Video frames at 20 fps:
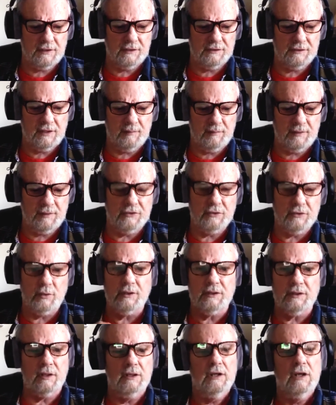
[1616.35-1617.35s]
da, da, but do
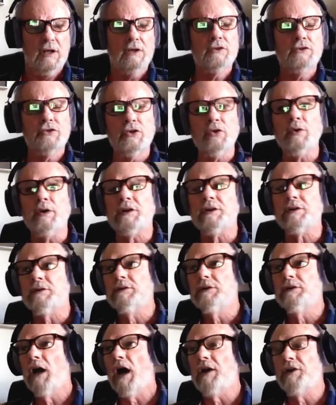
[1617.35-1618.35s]
it, do it
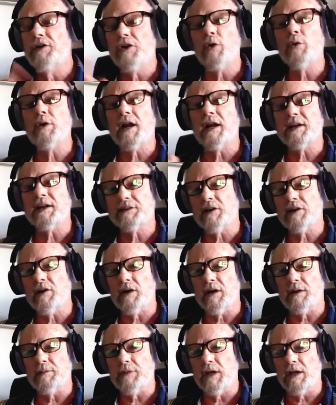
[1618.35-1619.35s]
a note at a time."